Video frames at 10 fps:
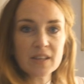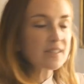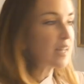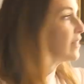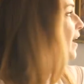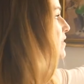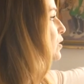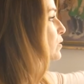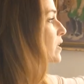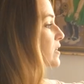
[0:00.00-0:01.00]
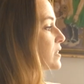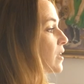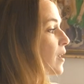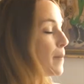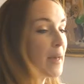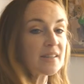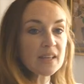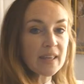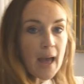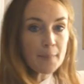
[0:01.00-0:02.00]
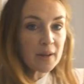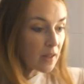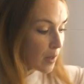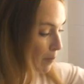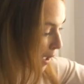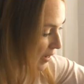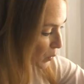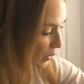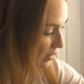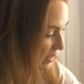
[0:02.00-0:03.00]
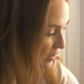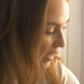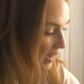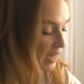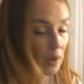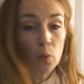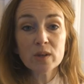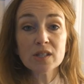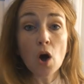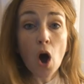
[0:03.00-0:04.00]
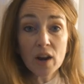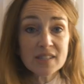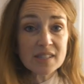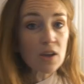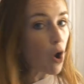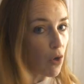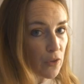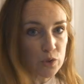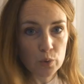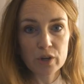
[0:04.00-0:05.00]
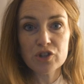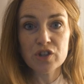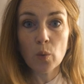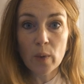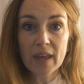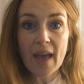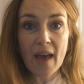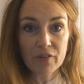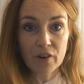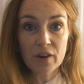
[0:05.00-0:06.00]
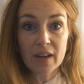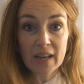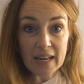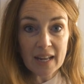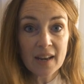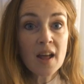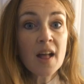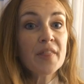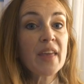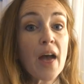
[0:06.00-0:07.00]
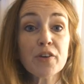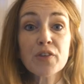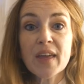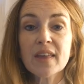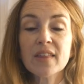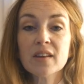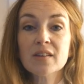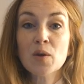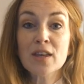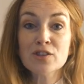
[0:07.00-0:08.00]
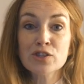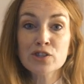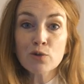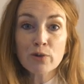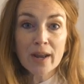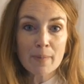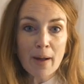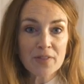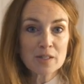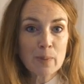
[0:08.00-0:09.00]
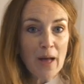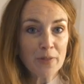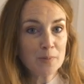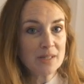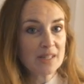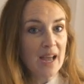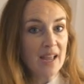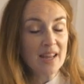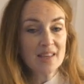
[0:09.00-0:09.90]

things like that. So this medicine cabinet combined with this vanity was honestly all the storage that we ever needed. The other thing that is so great about this bathroom design